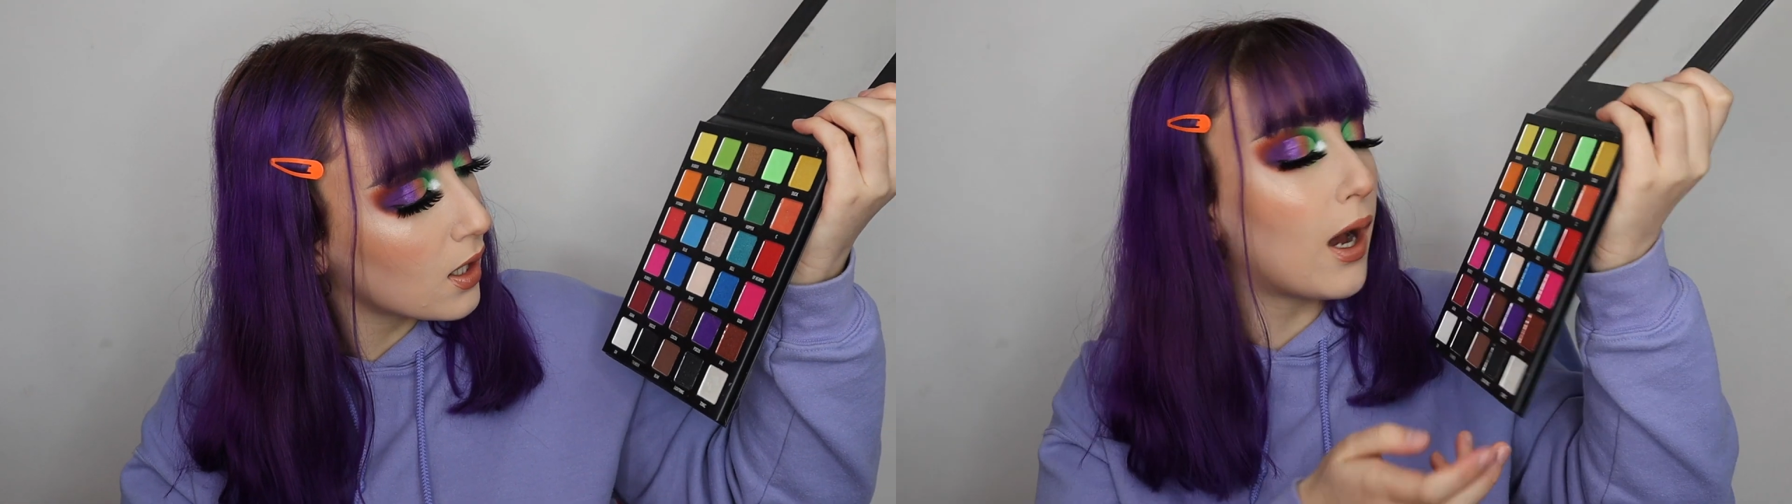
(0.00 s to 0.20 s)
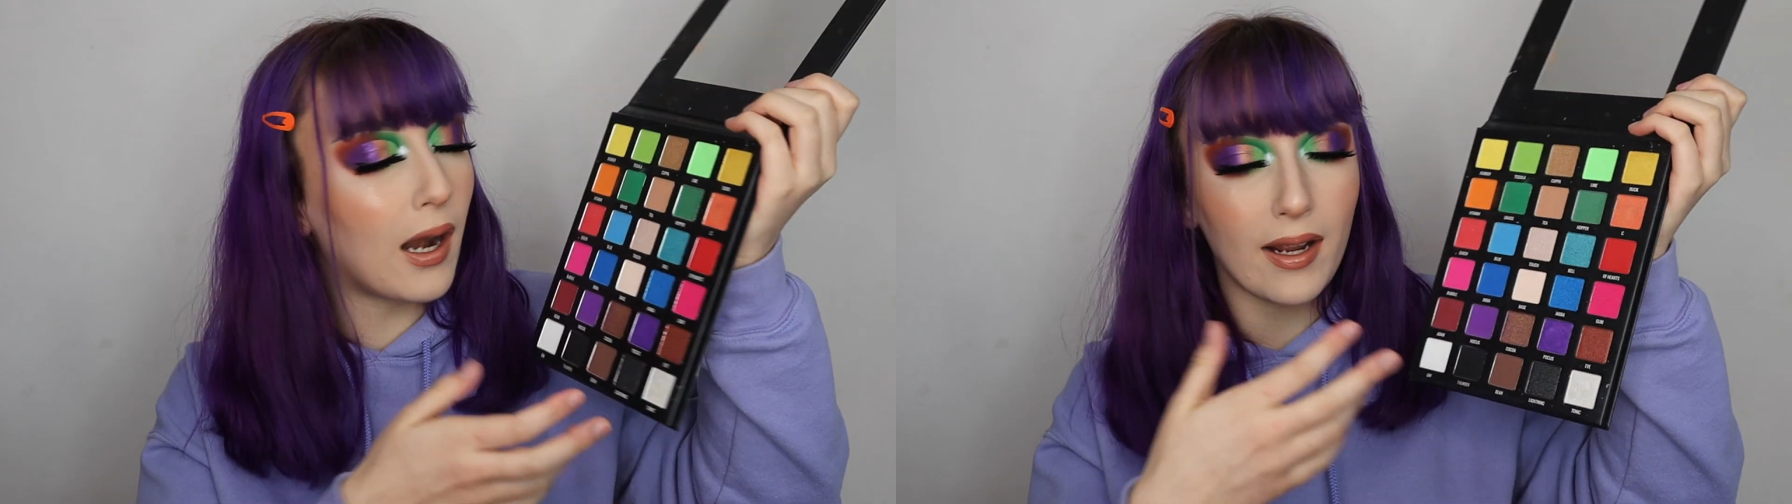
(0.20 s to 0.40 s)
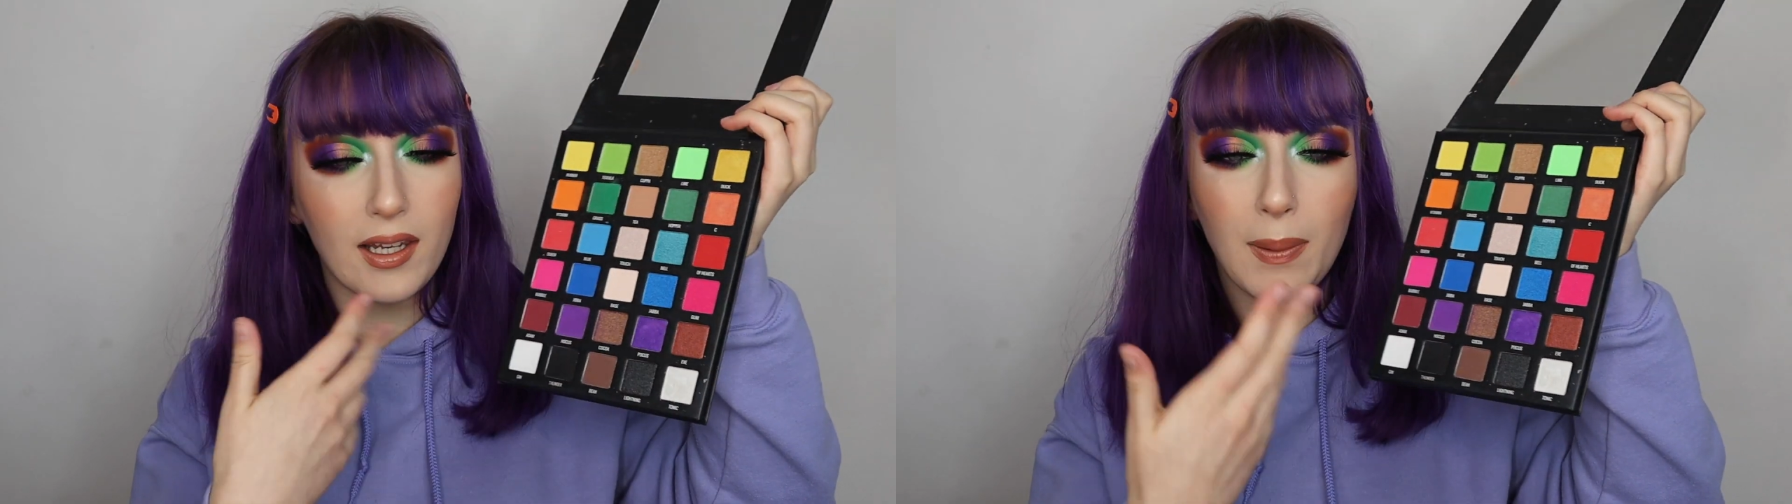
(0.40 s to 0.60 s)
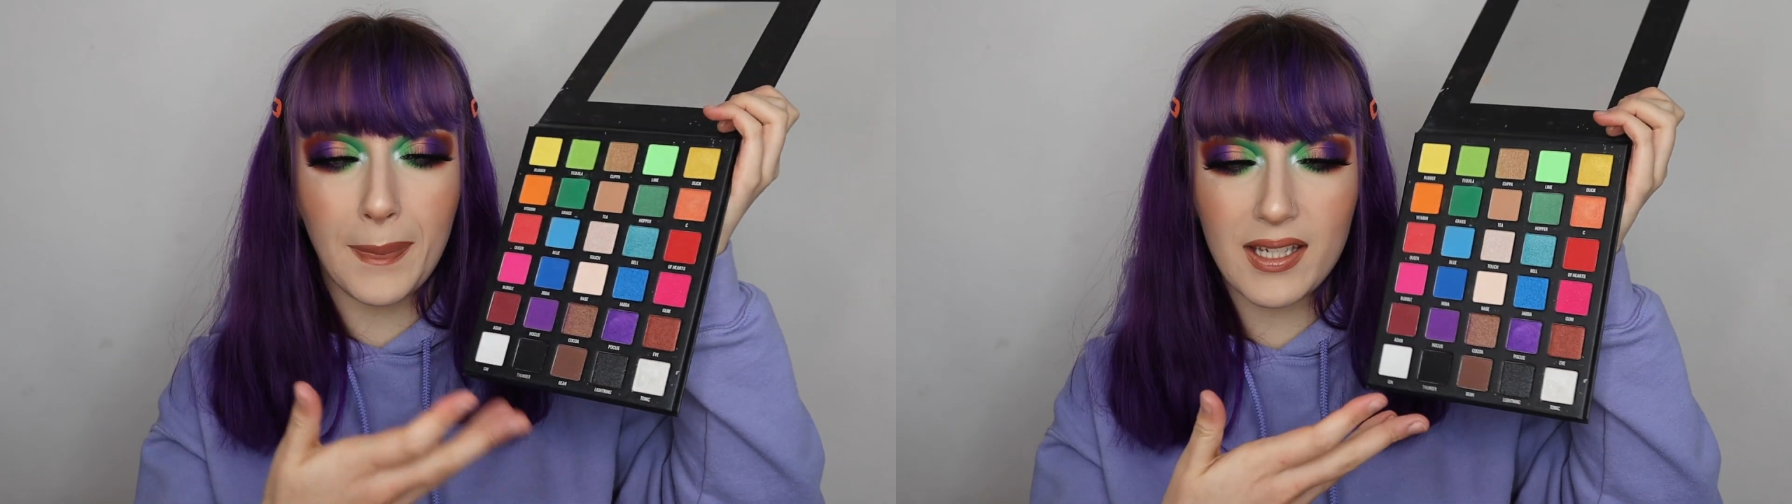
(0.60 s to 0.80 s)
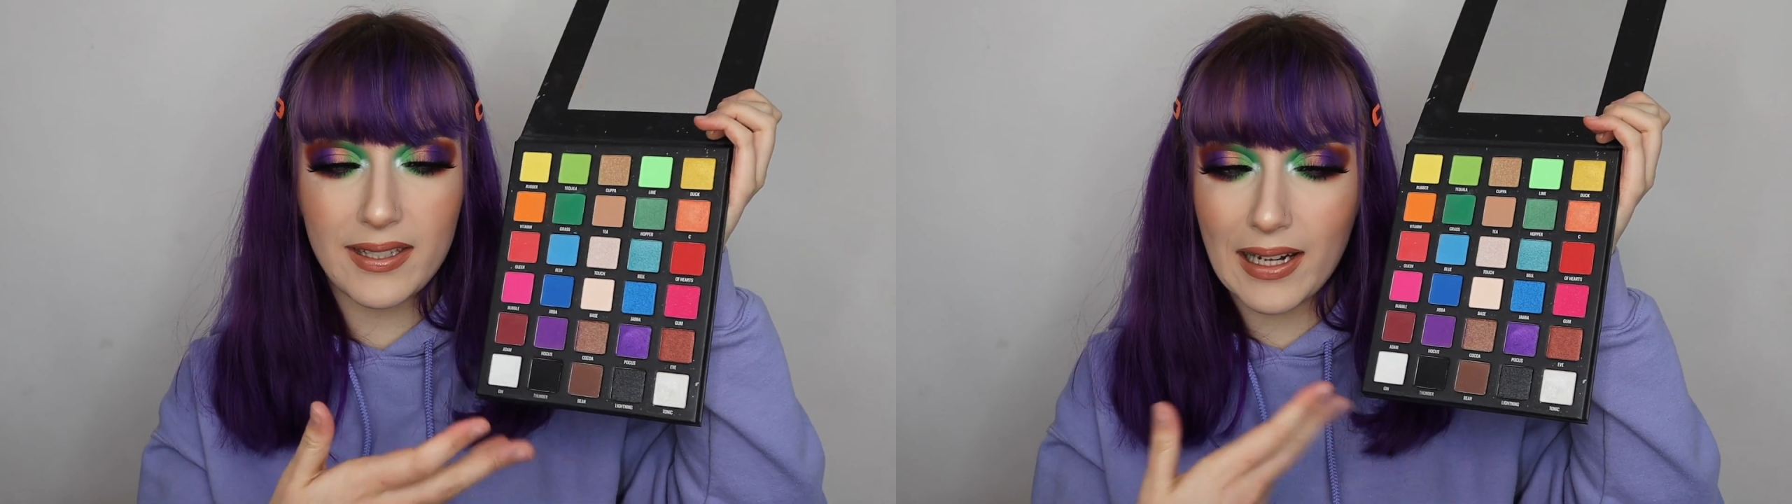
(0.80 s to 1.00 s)
I like that you
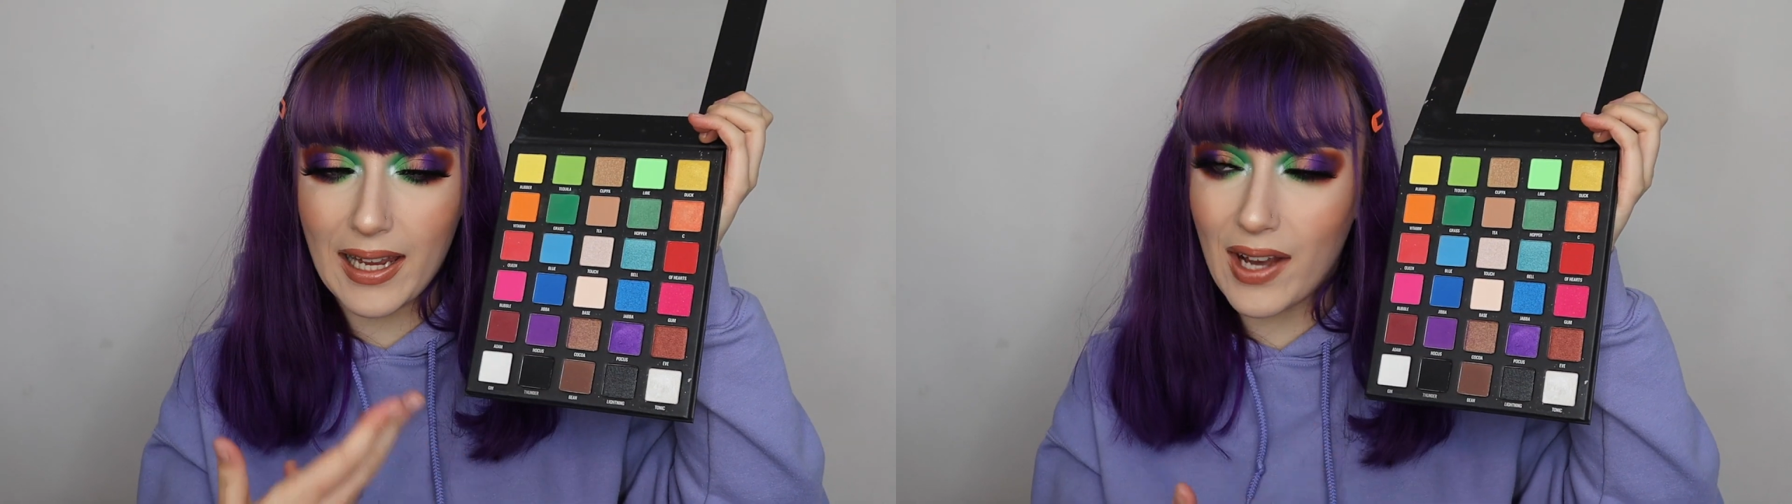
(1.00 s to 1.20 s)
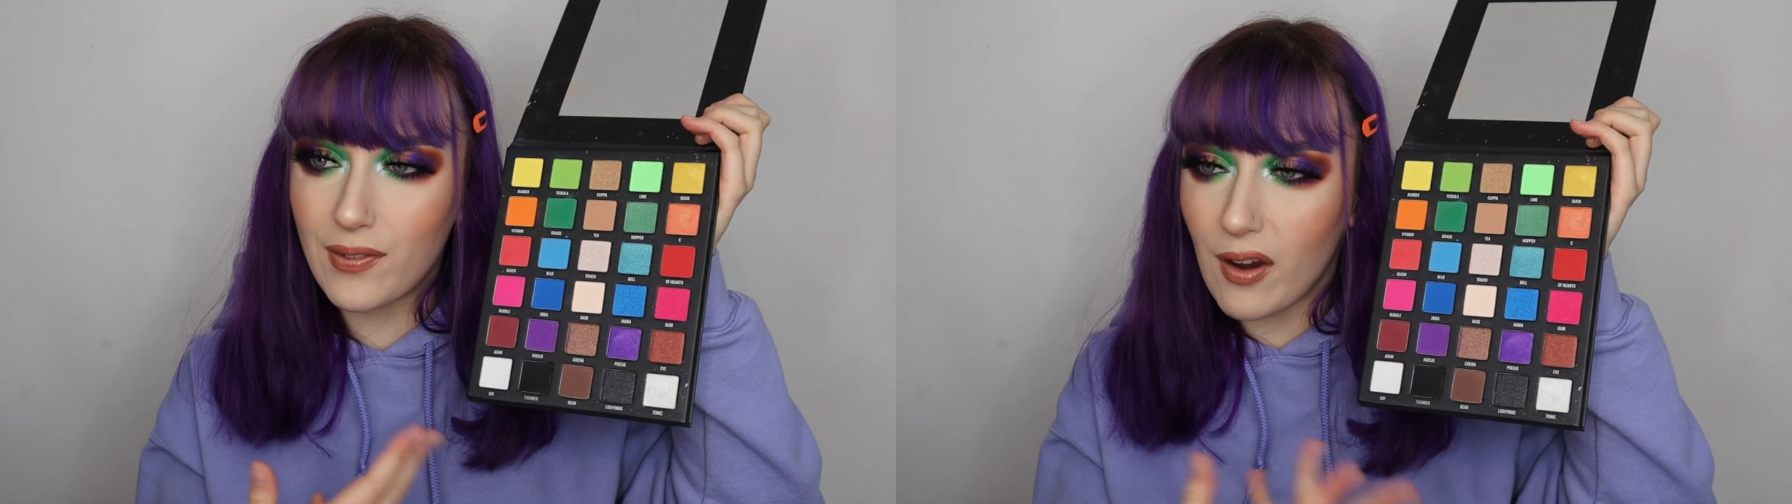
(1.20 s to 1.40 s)
basically have